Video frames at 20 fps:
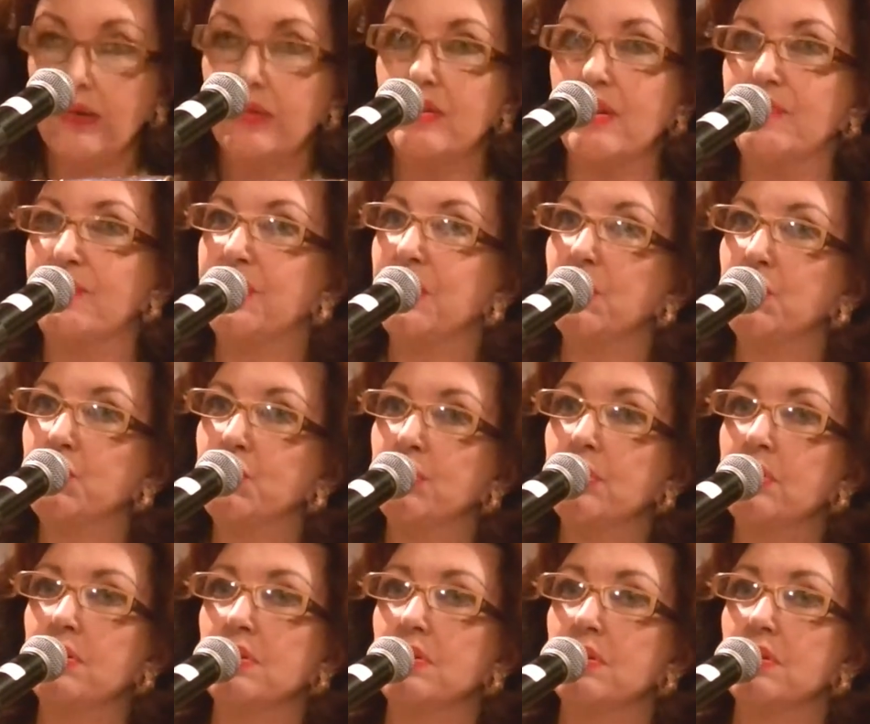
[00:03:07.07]
The
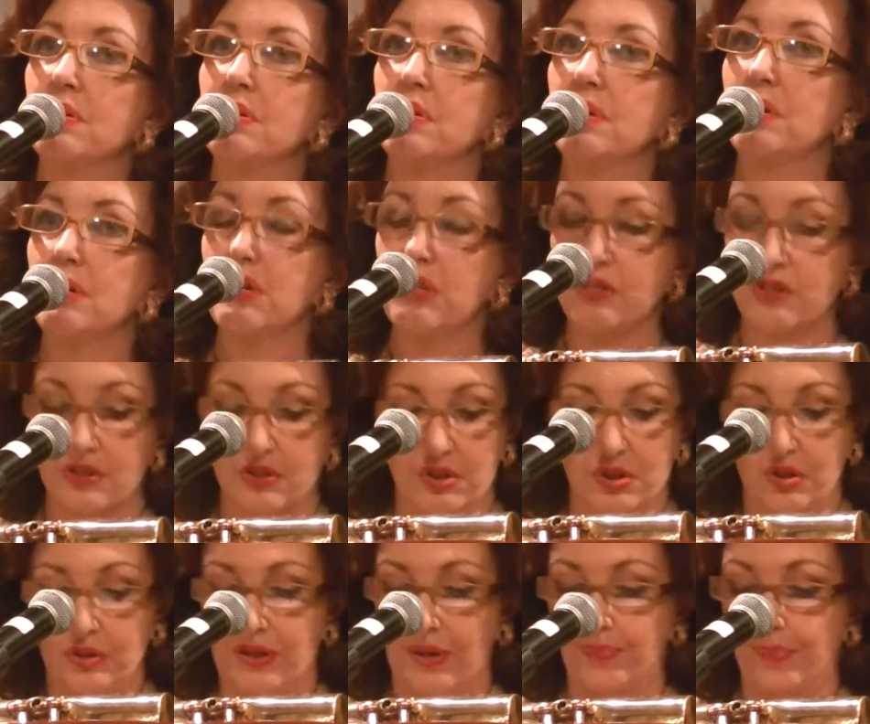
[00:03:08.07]
future is
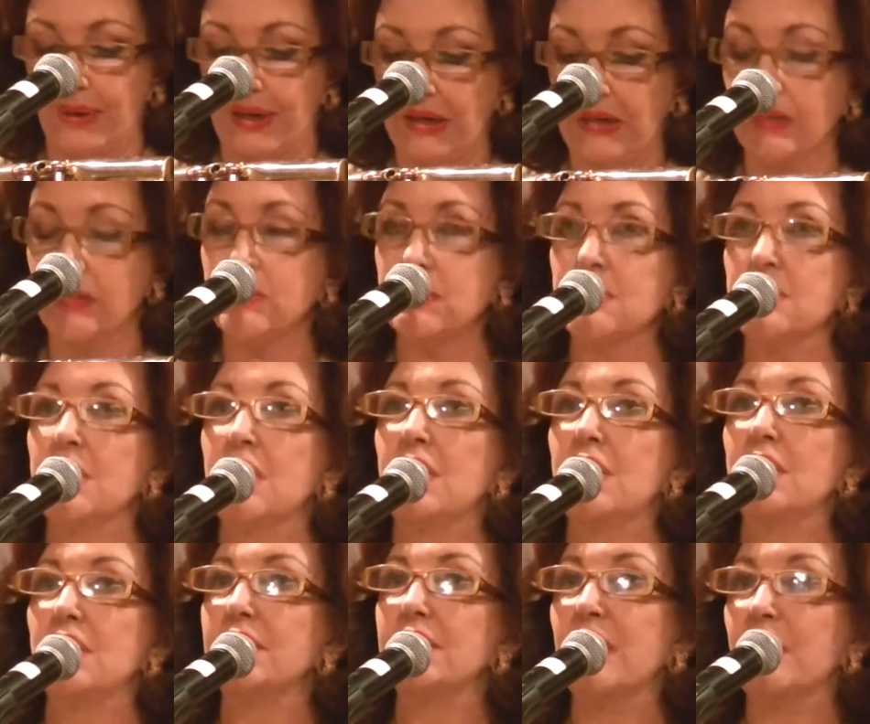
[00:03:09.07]
not a place
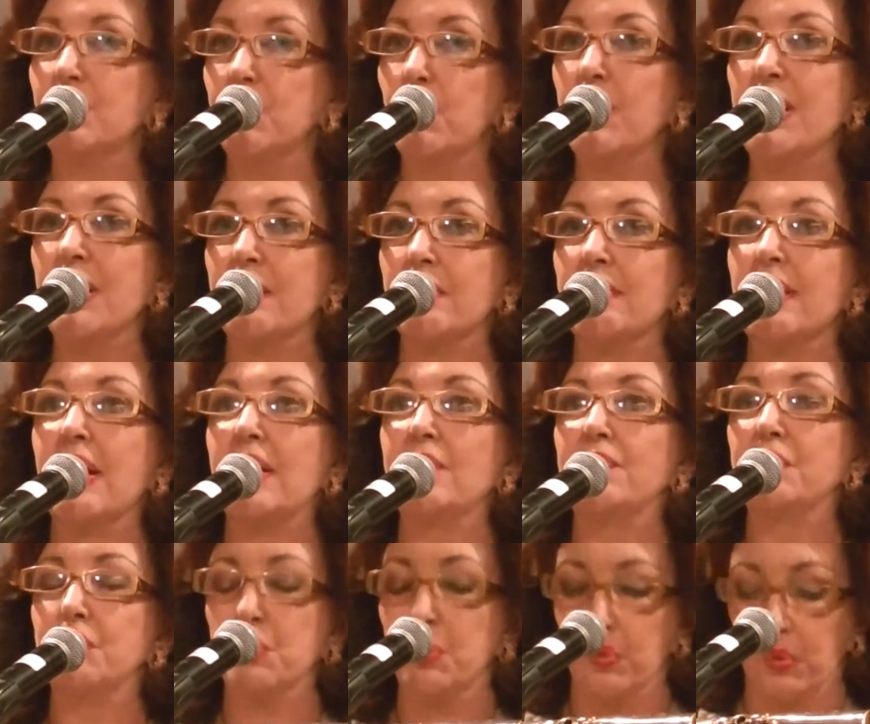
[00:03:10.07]
that we
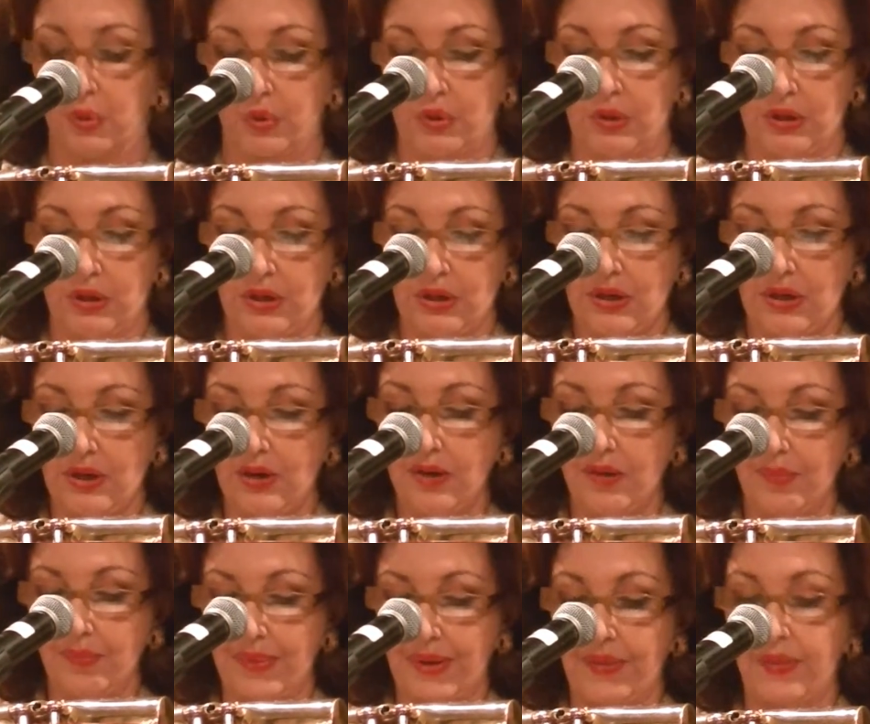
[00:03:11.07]
arrive to,
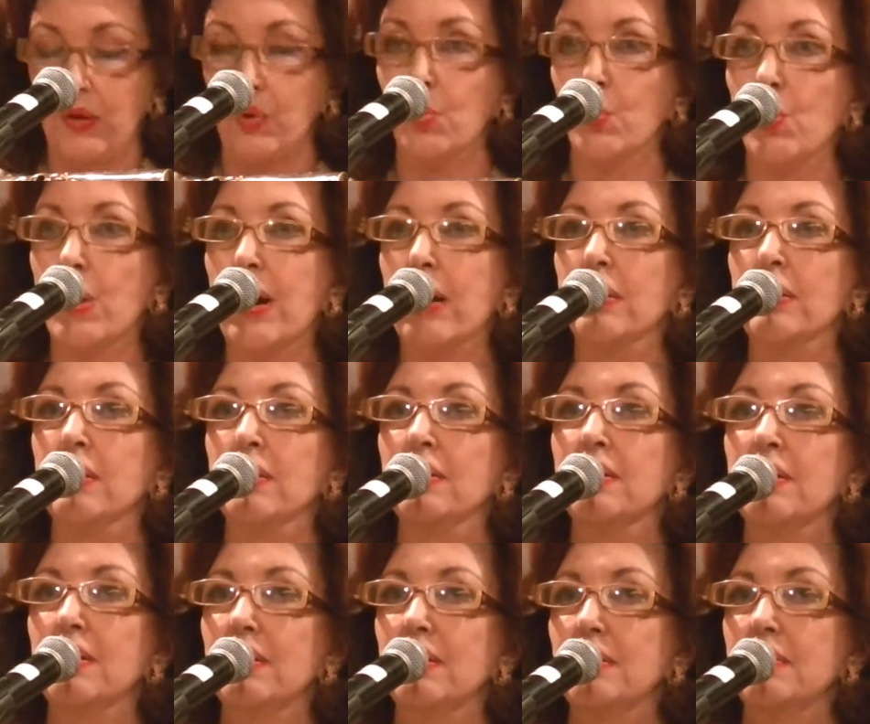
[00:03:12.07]
but the
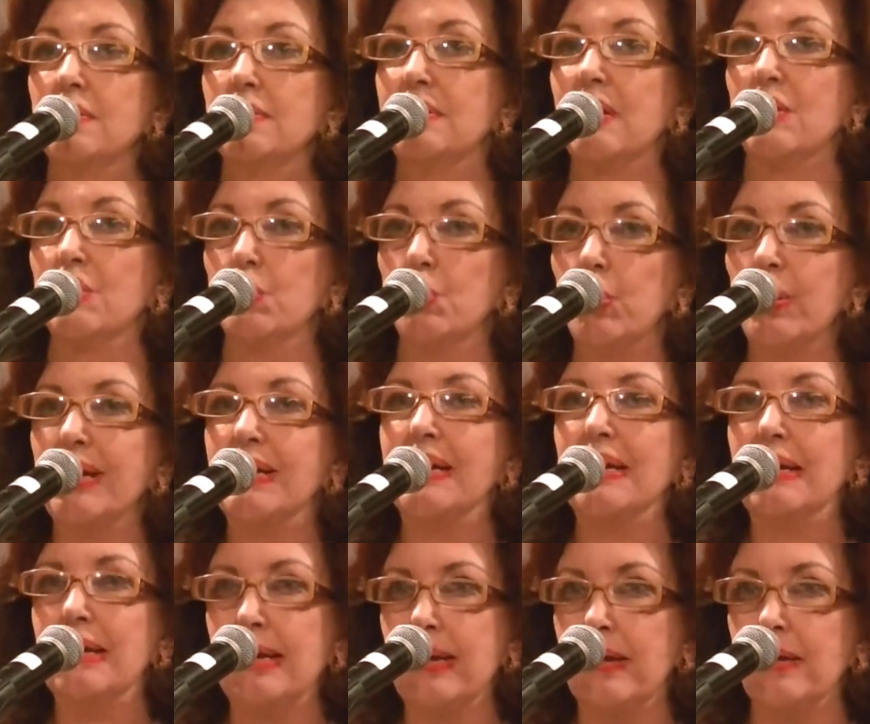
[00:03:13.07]
one that we
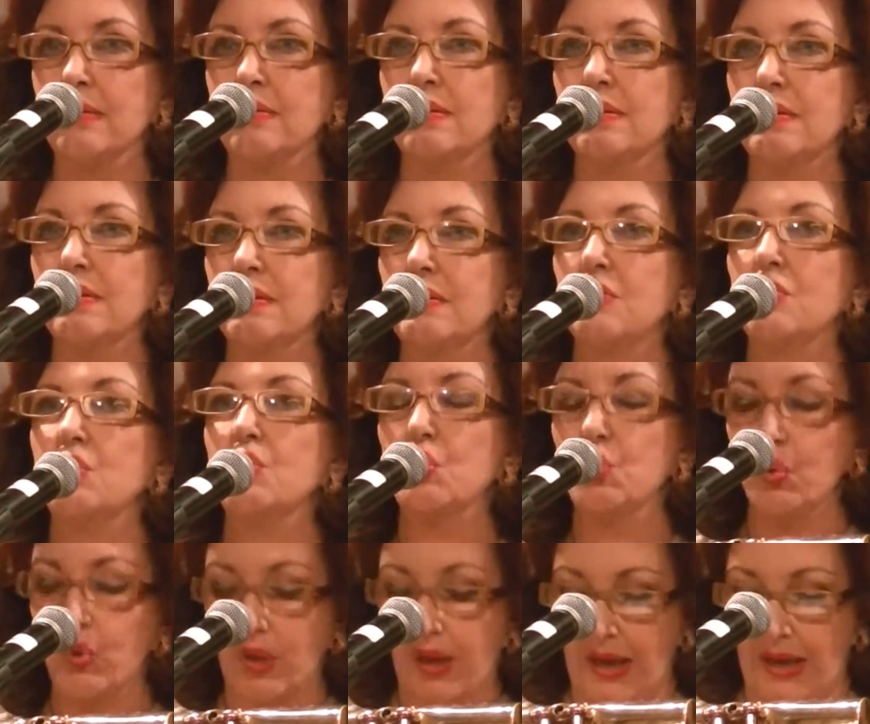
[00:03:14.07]
create
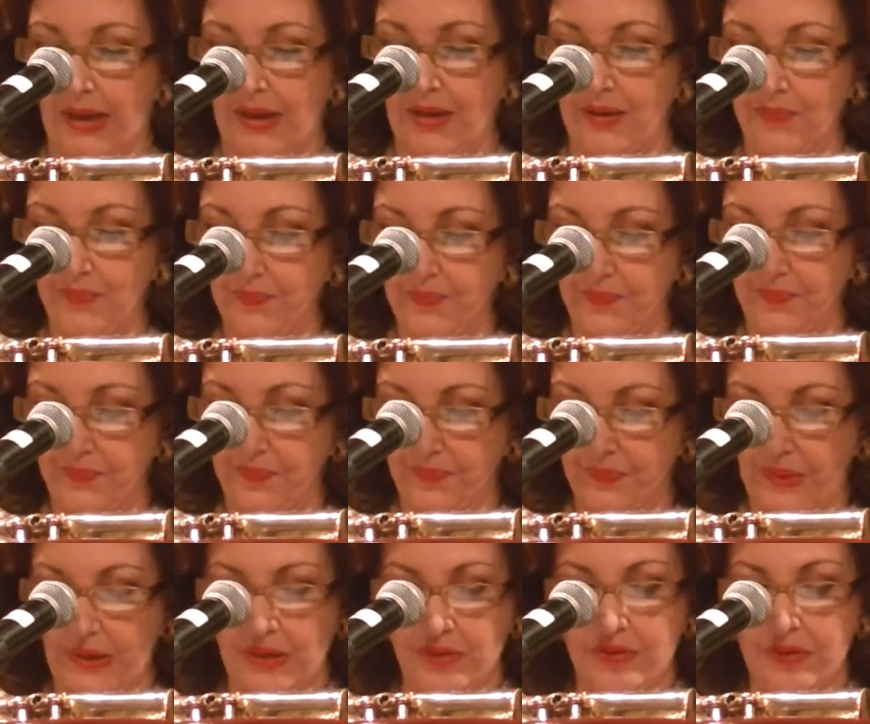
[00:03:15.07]
today,
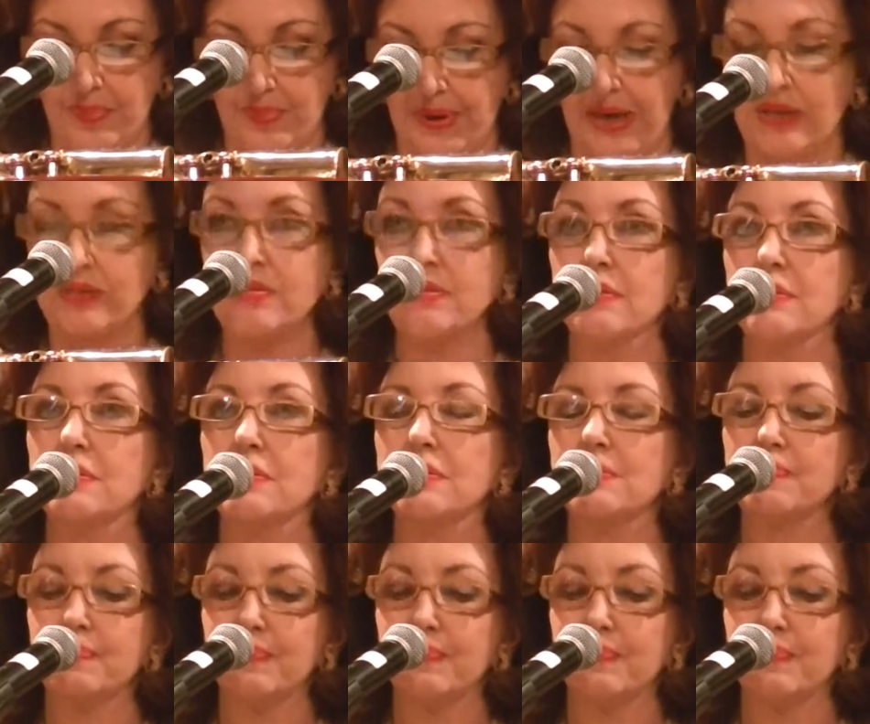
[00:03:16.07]
in the present.